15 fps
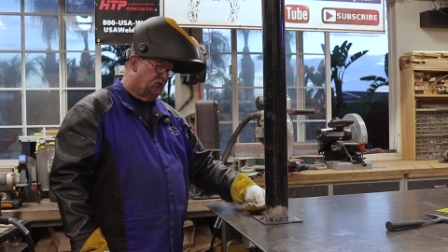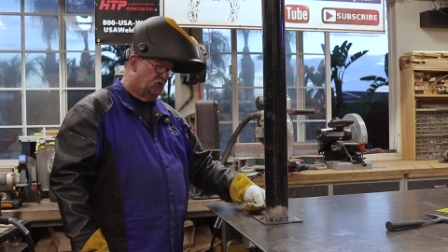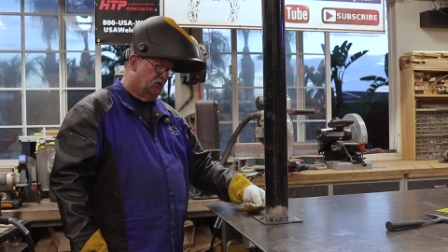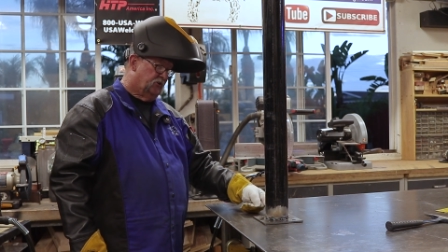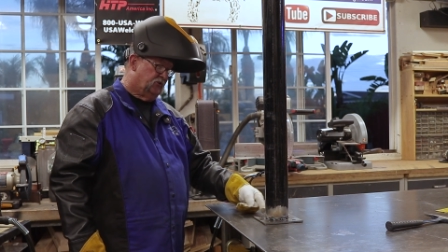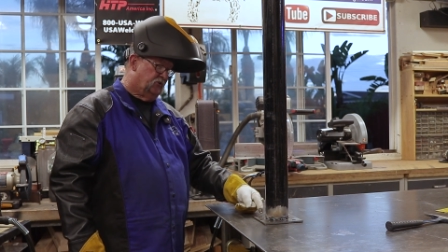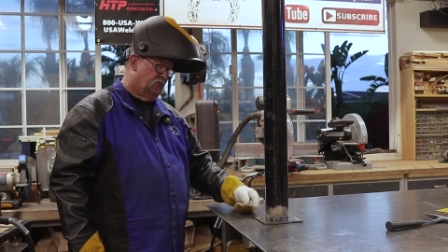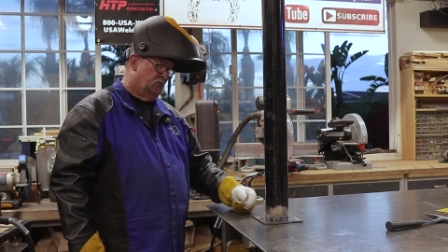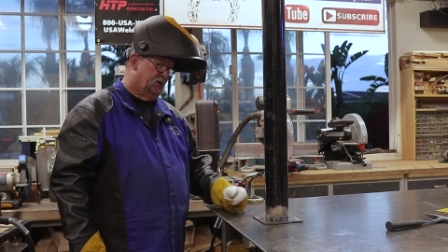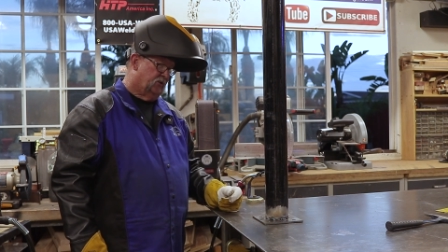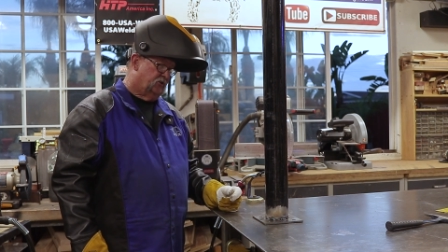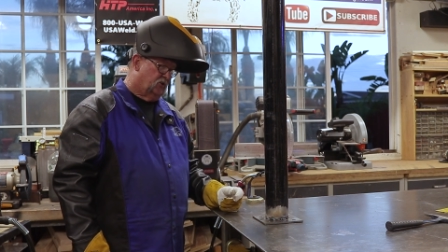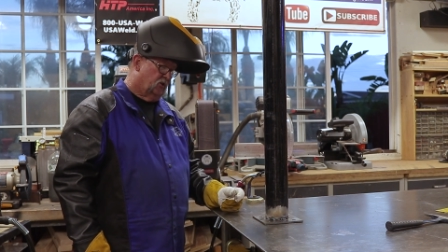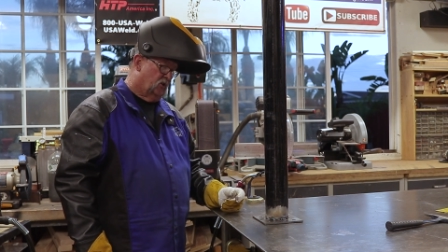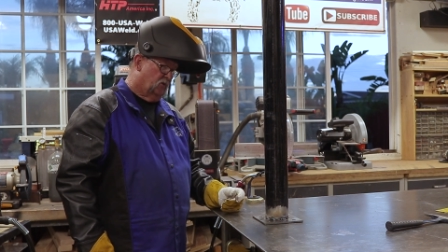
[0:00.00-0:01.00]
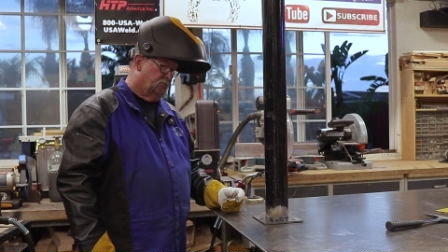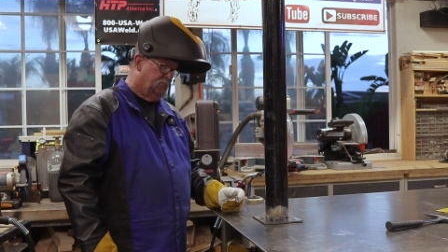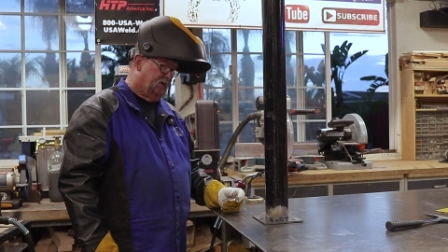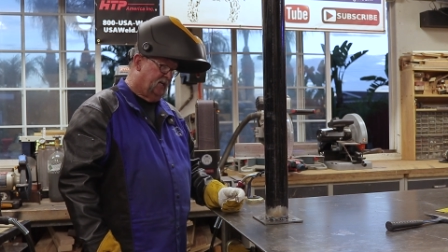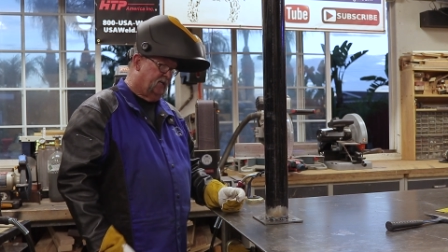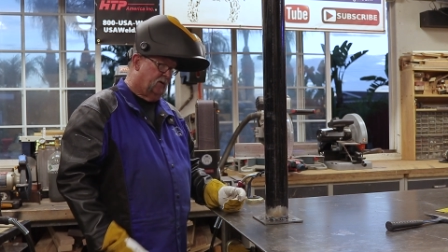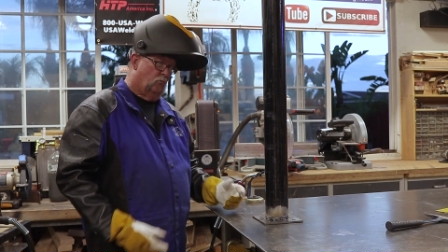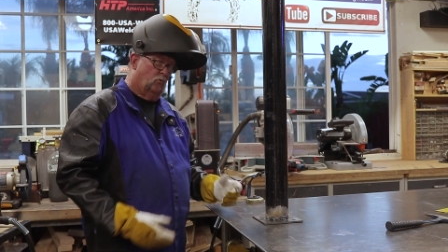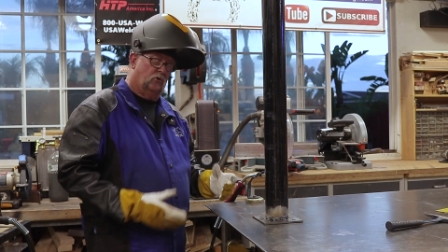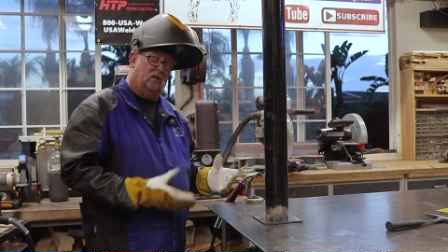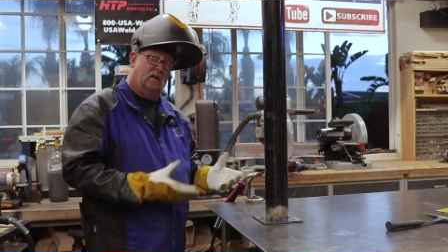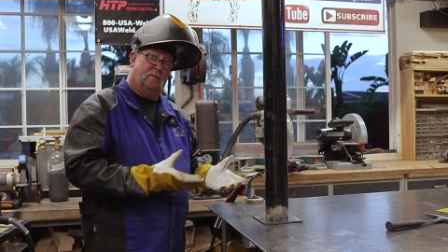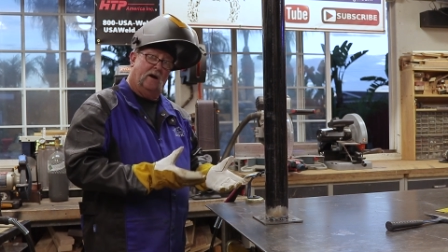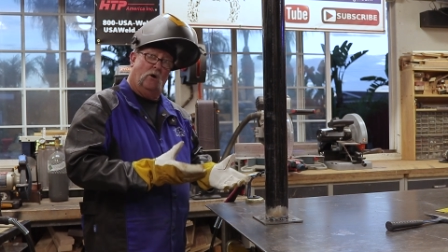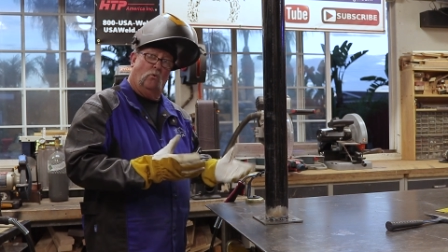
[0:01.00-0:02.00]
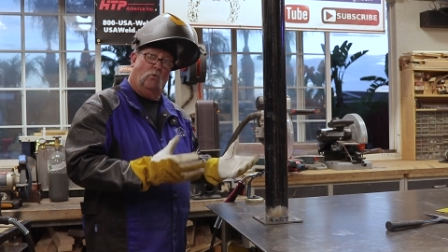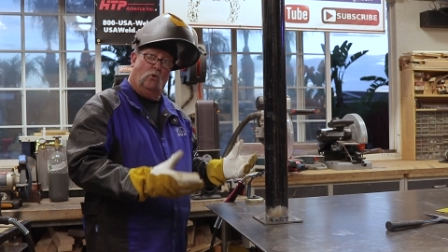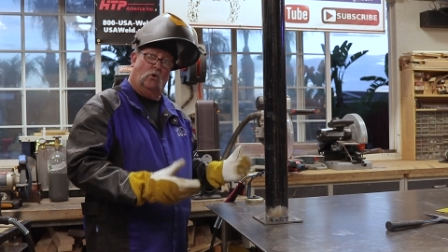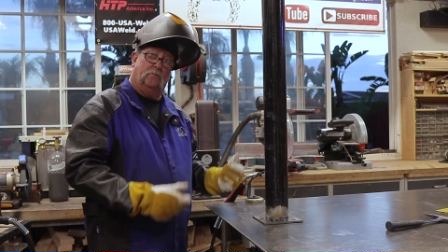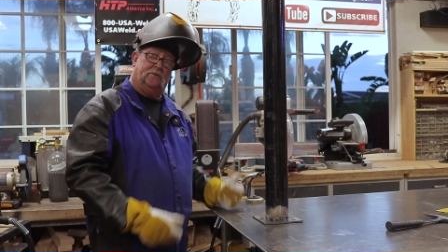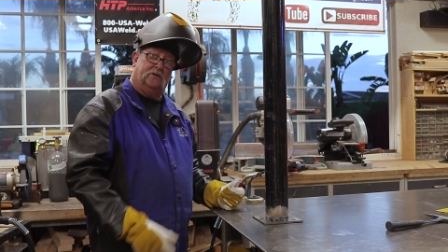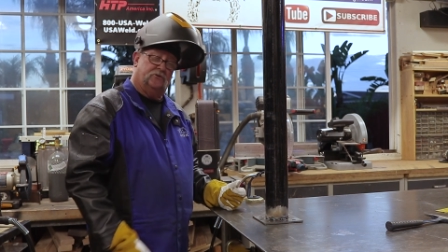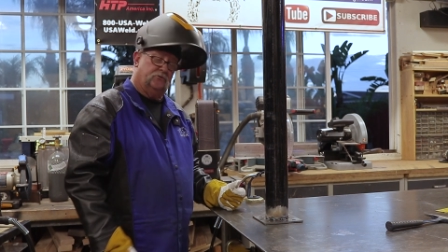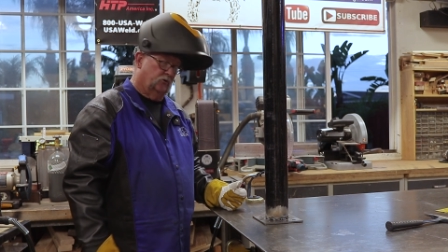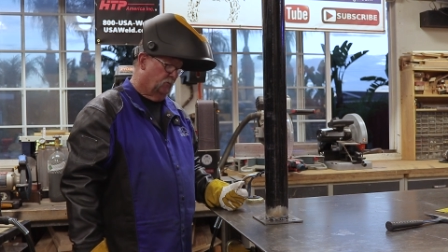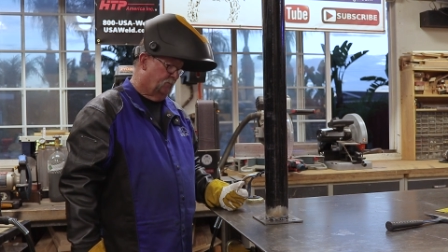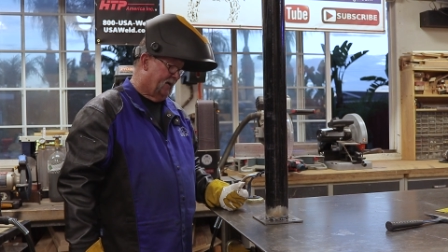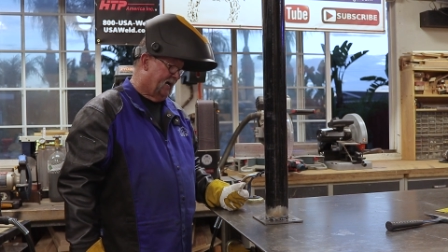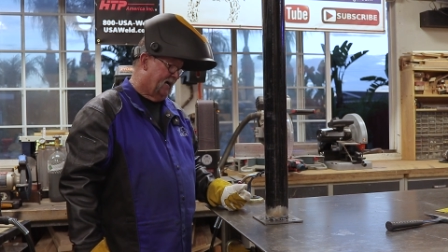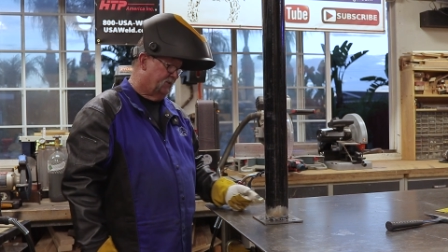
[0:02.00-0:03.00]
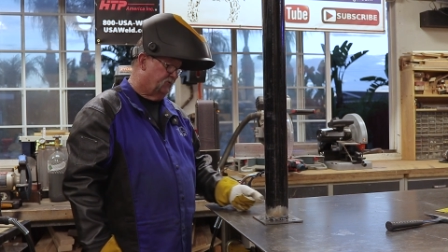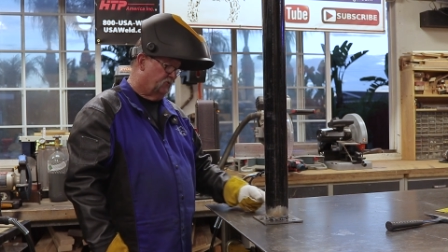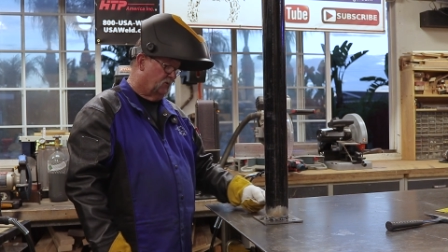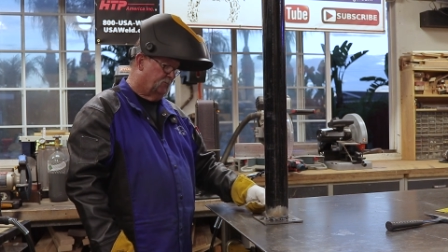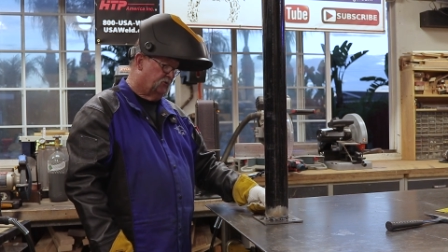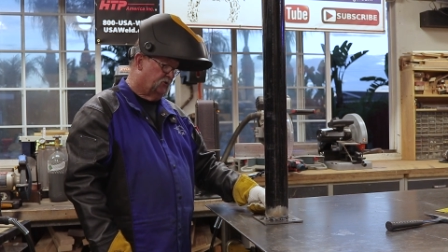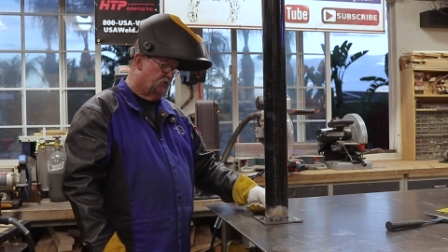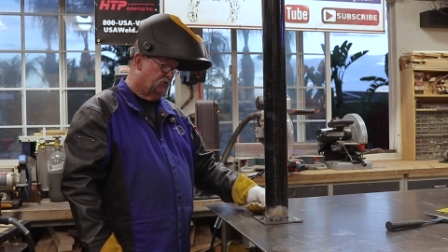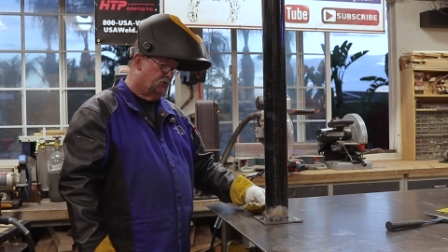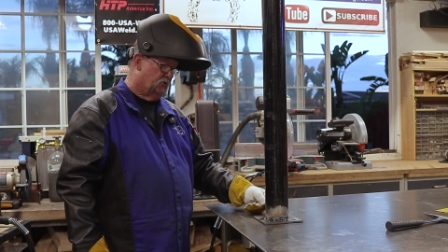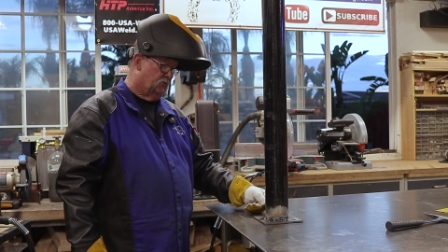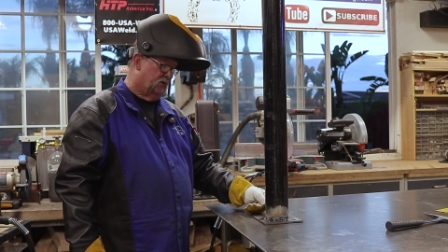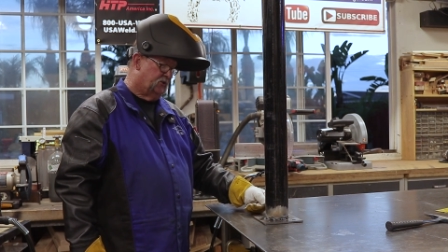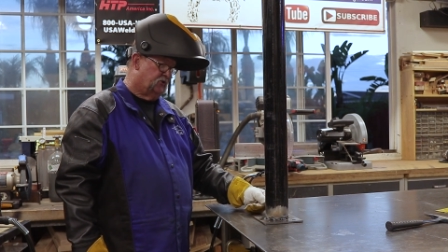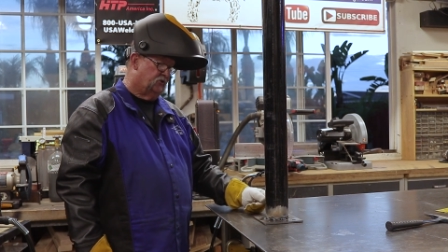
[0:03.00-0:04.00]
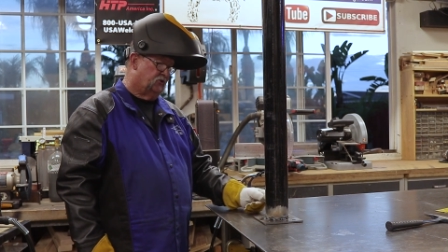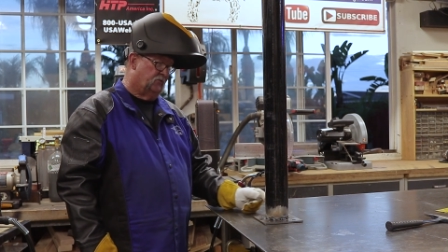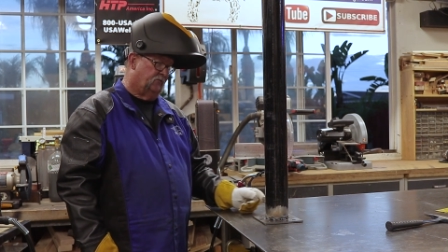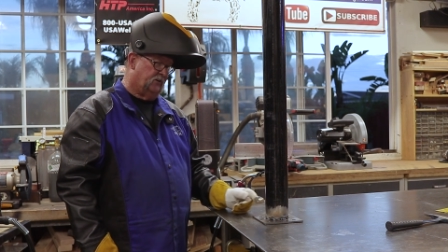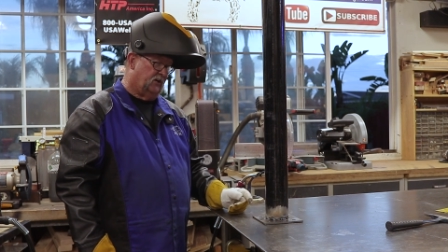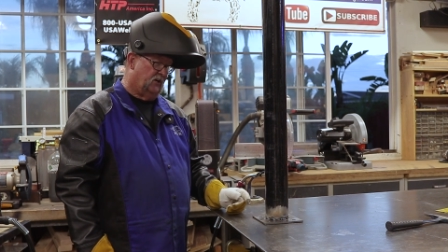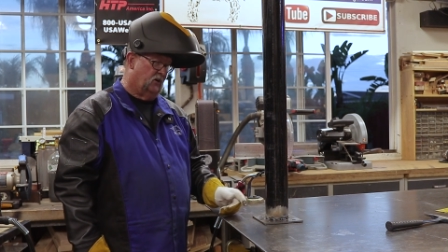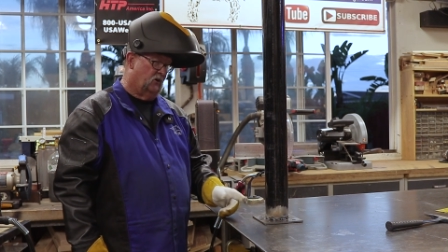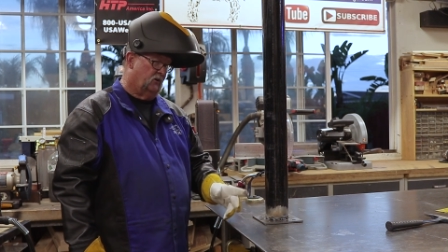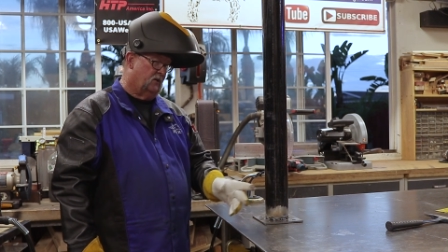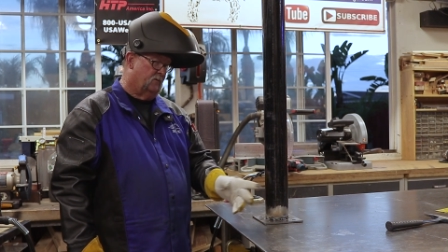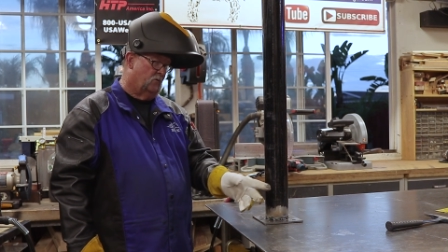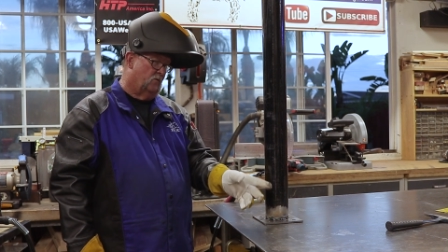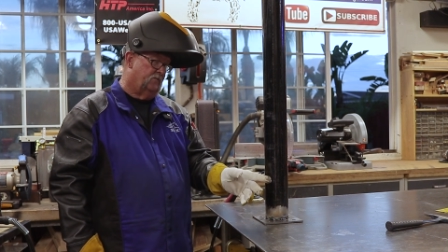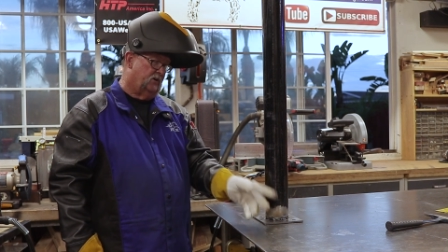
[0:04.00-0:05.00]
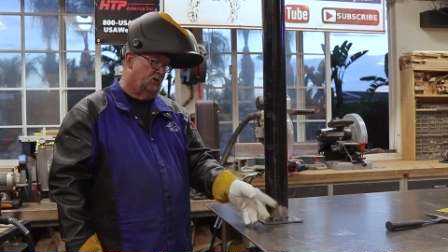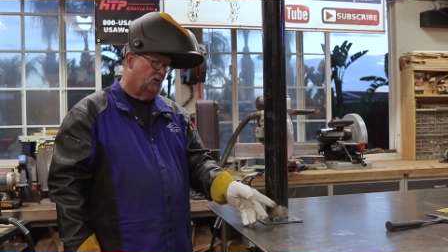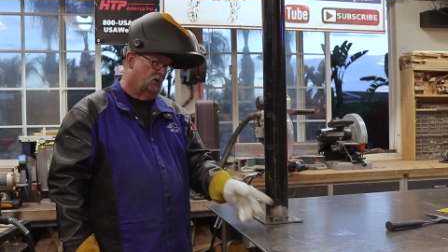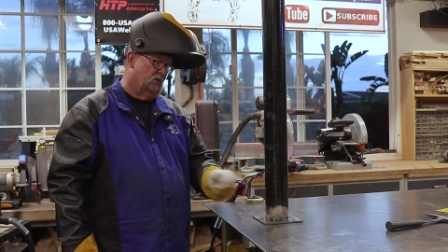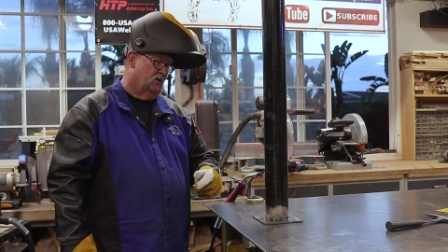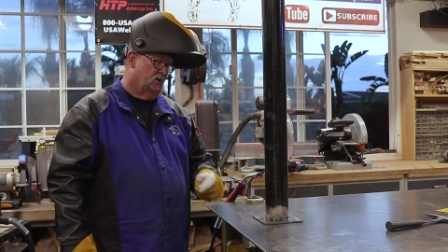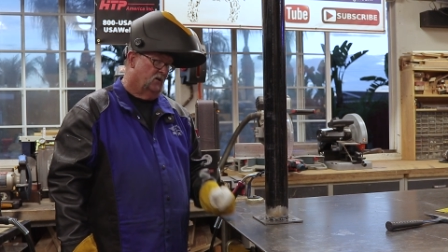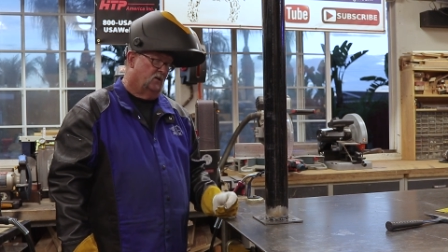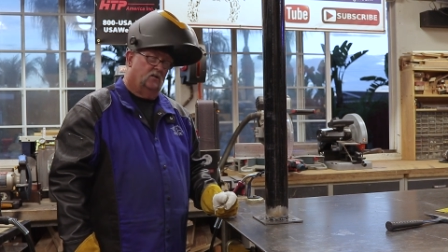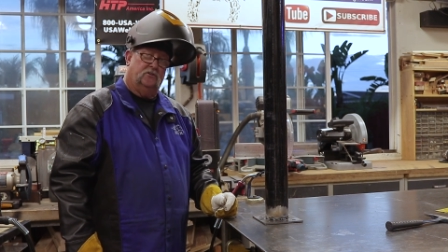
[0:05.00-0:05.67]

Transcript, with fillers: to do a two inch long bead. I'm worried about warpage real bad, so I'm going to just two inches over here, come over here,